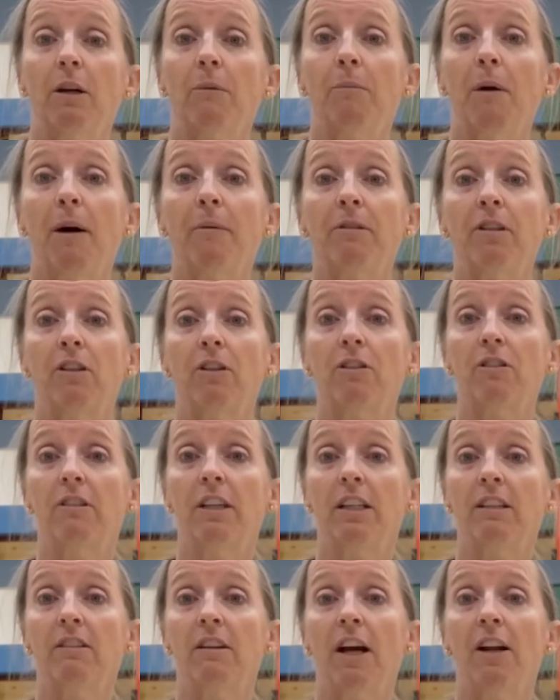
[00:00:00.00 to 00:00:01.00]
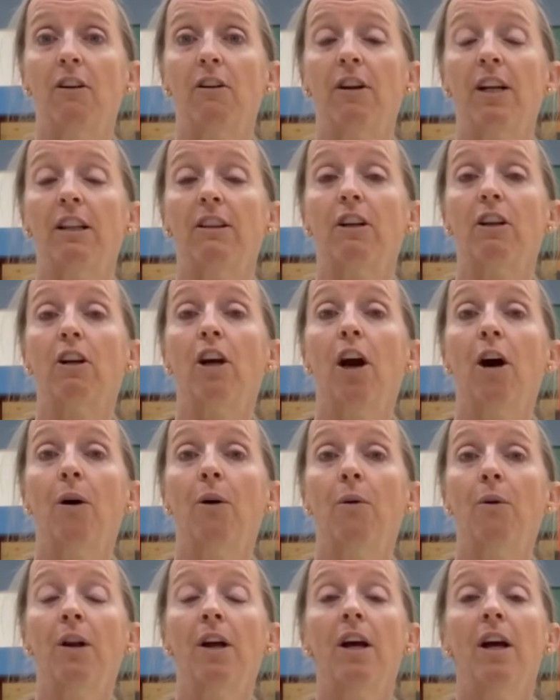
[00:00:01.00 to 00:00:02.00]
popsicle sticks underneath their
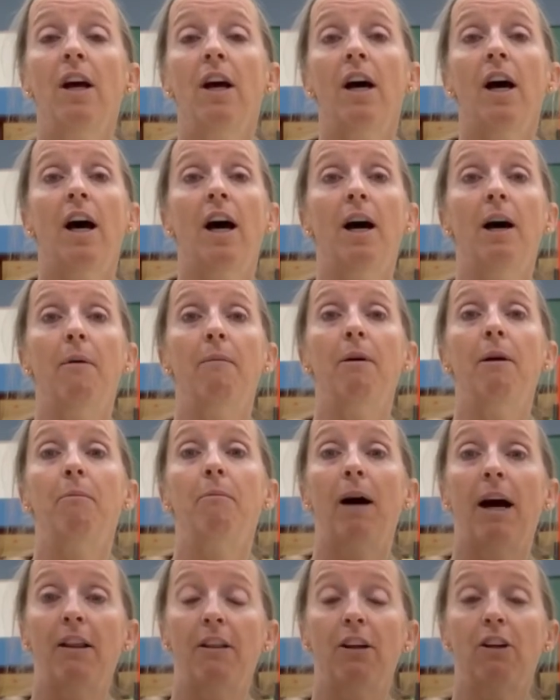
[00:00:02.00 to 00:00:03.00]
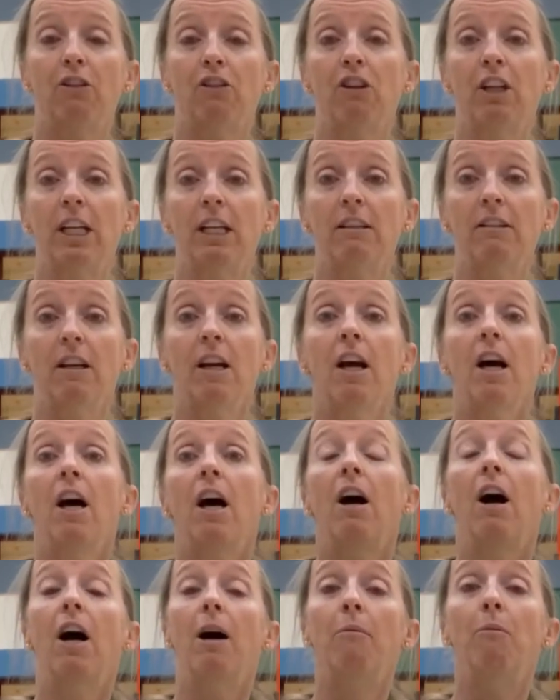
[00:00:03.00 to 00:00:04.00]
cone by their sheet.
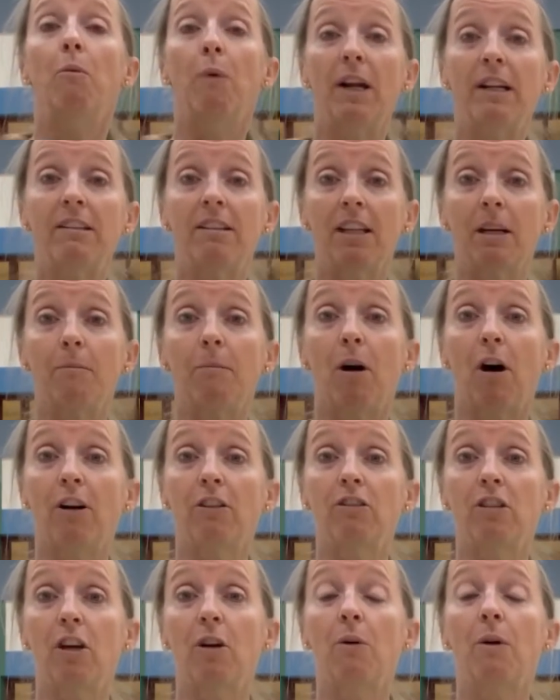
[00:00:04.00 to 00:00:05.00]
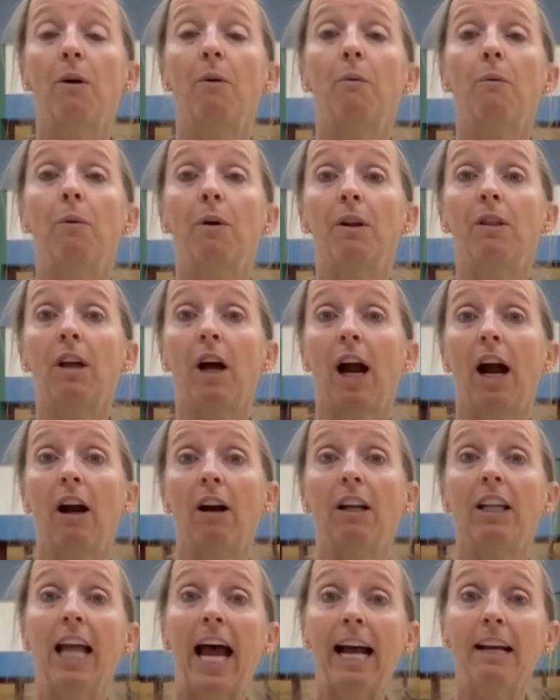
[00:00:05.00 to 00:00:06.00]
One tip also, with our
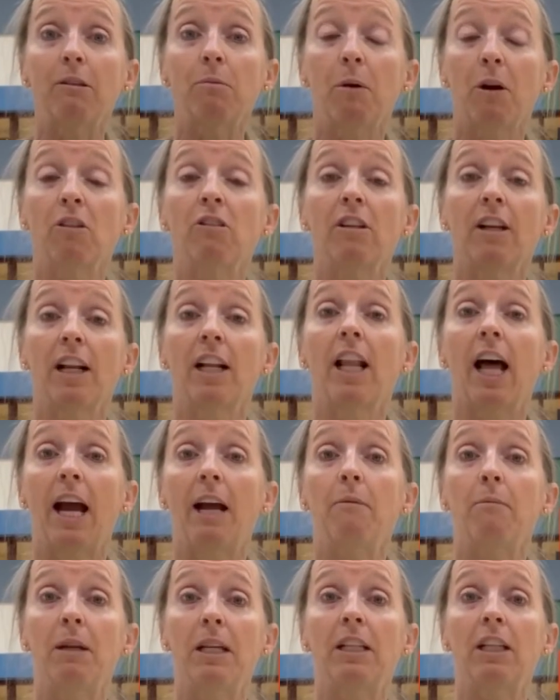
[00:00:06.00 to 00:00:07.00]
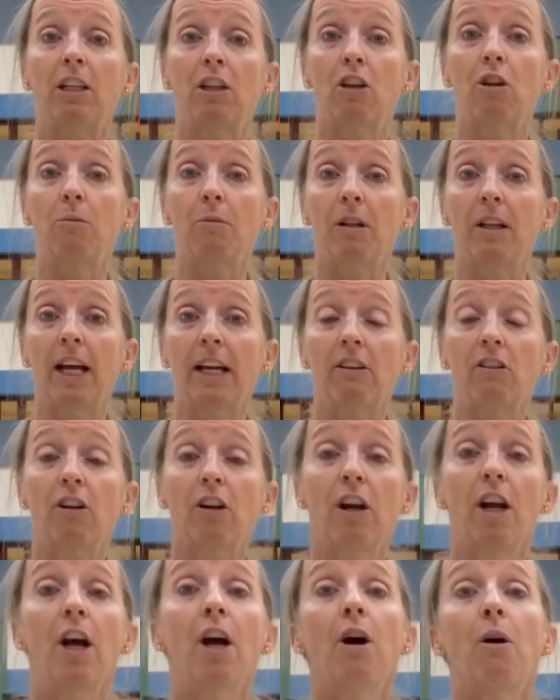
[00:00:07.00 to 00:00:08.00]
last person in line being the cube collector,
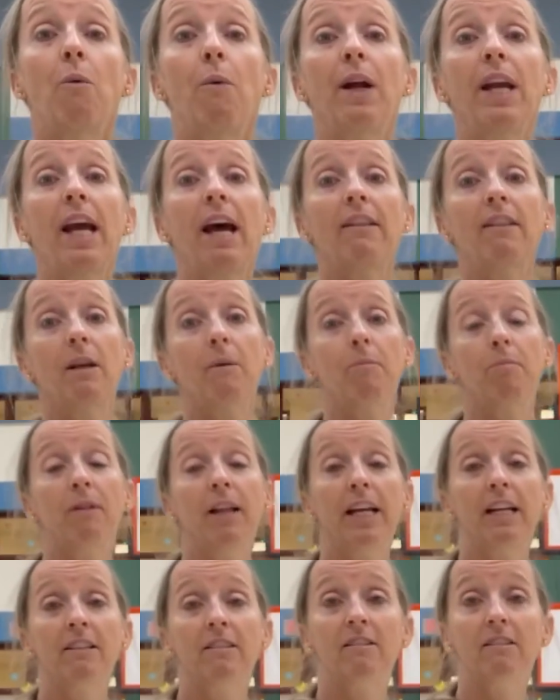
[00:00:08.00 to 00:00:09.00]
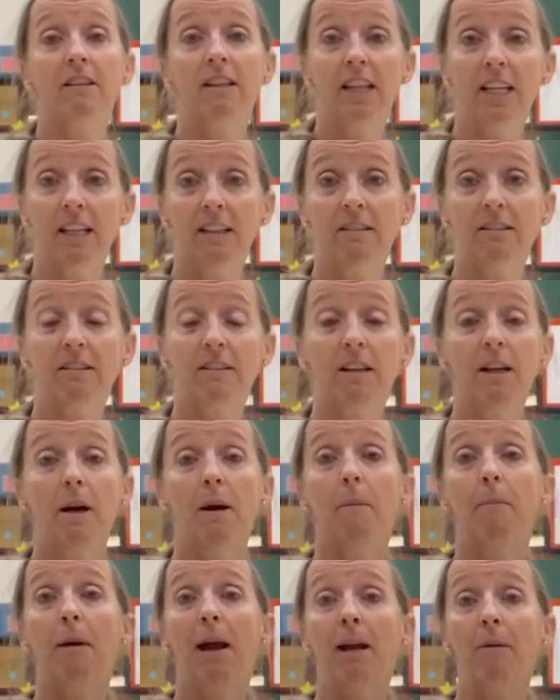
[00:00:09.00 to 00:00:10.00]
we had them place this
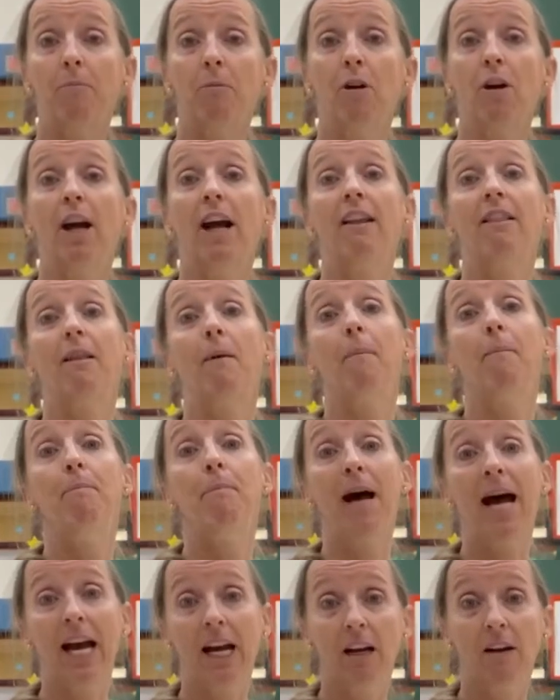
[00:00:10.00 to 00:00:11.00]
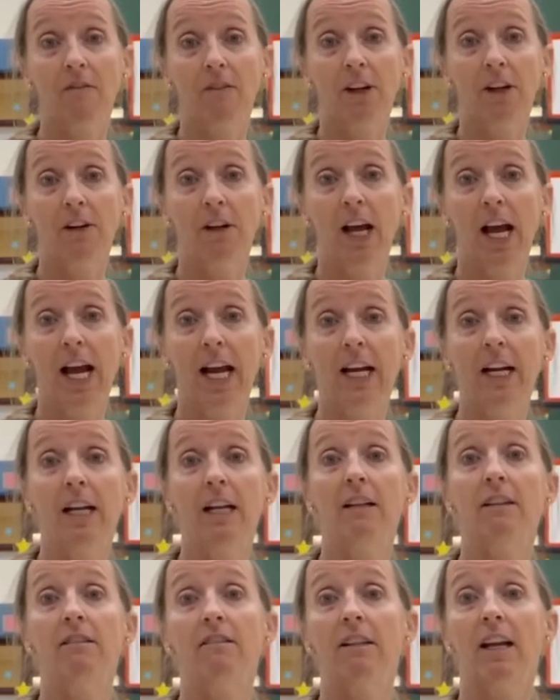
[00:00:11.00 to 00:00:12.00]
paper at the back of their line
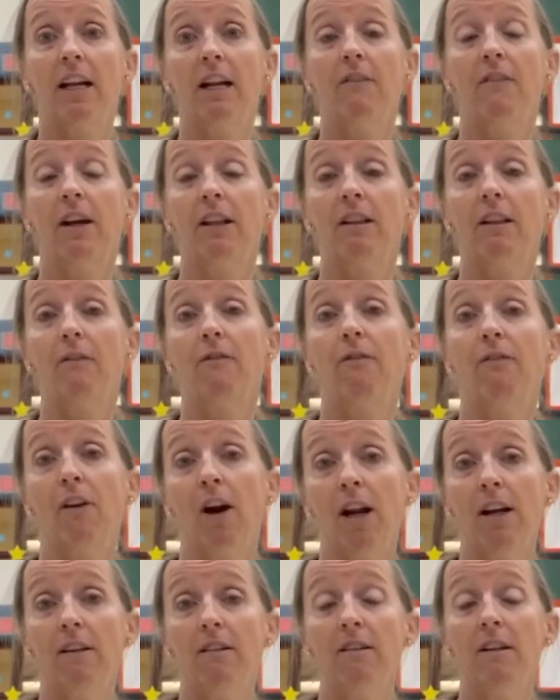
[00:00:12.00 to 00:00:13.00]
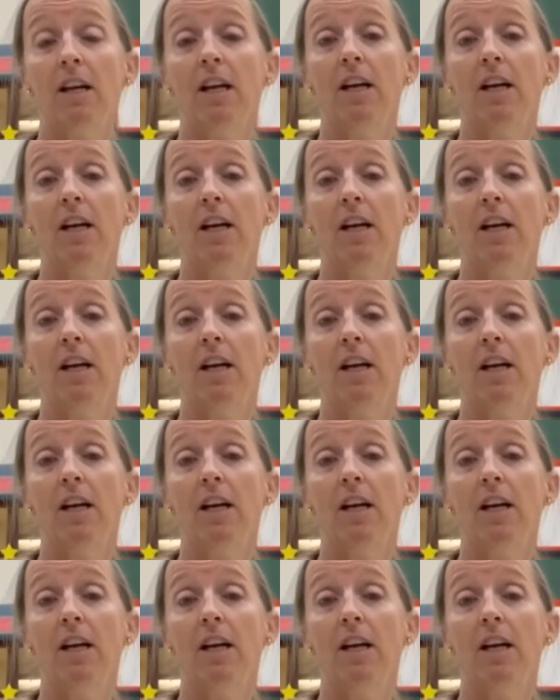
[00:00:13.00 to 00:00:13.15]
instead of at the front